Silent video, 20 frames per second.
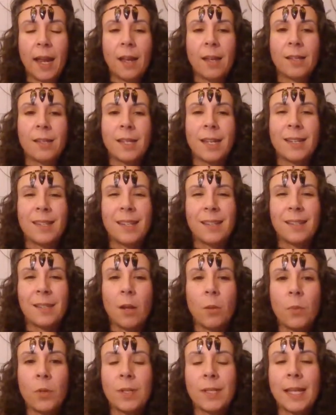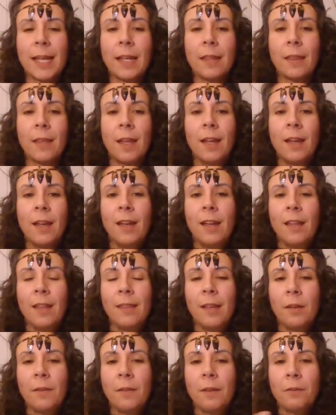It's almost like
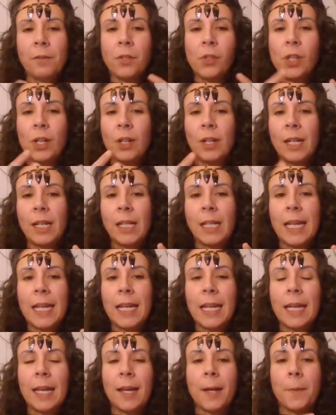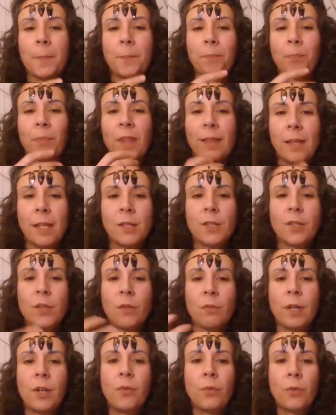they were sharing like these
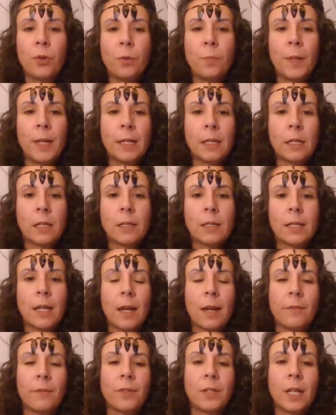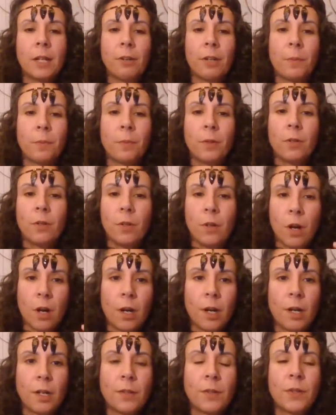three groupings of tarot
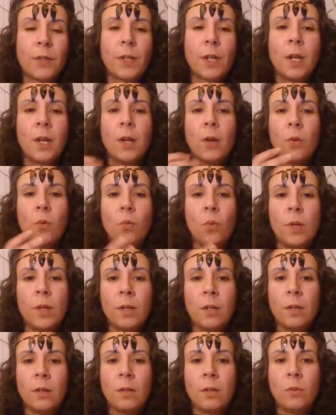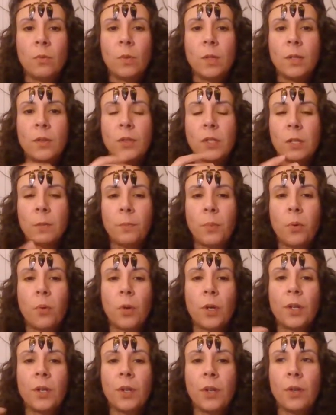cards will
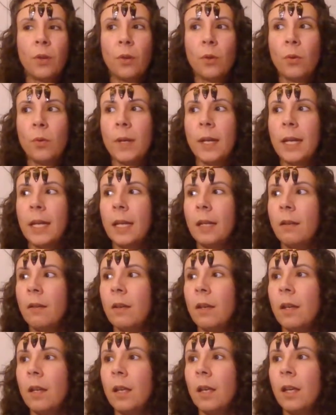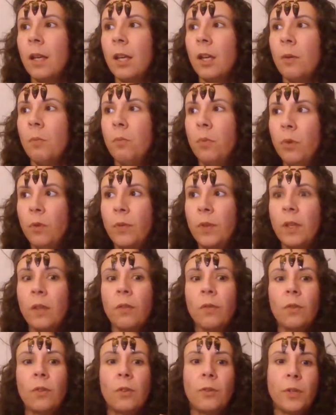support you in moving
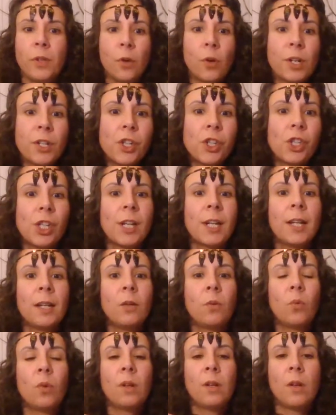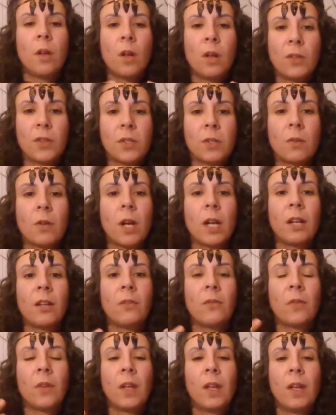through your shit while also kind
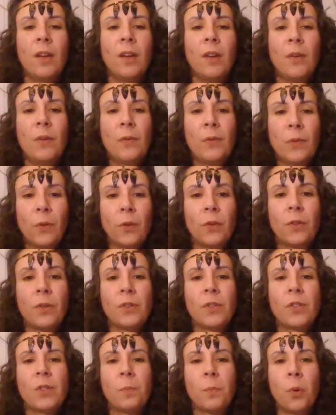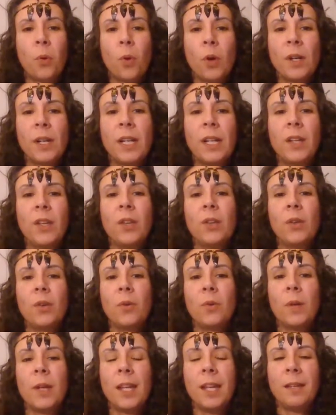of further supporting
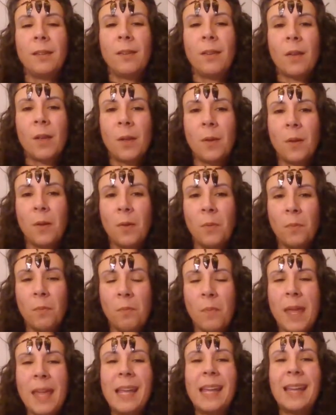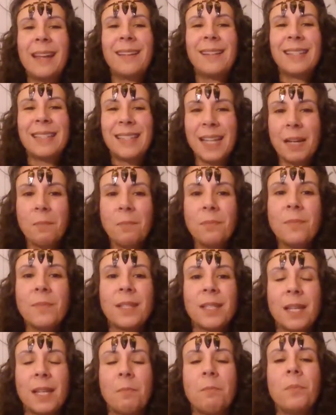you in making some
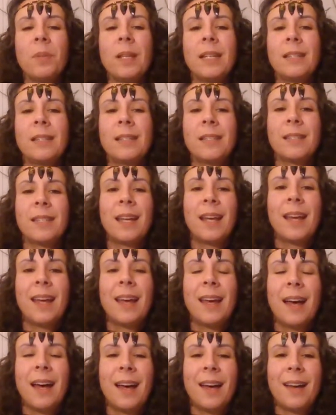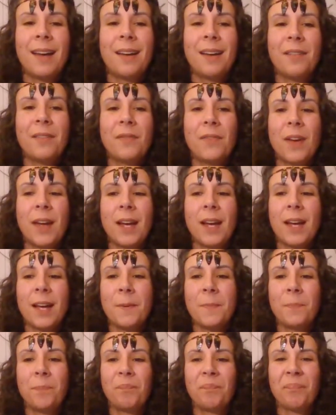semblance of
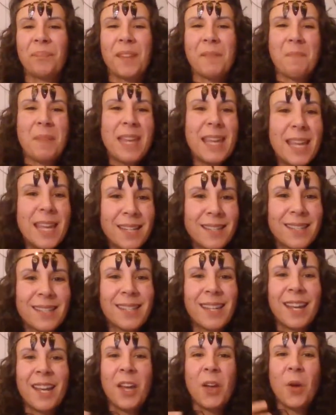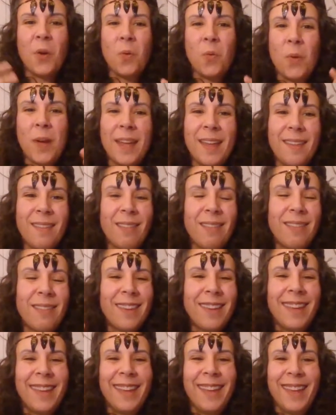peace with
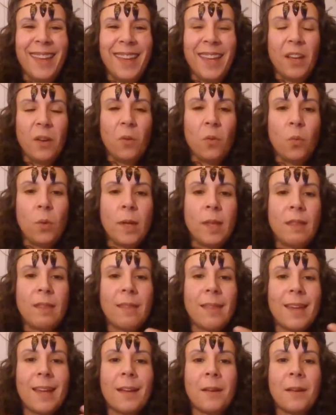with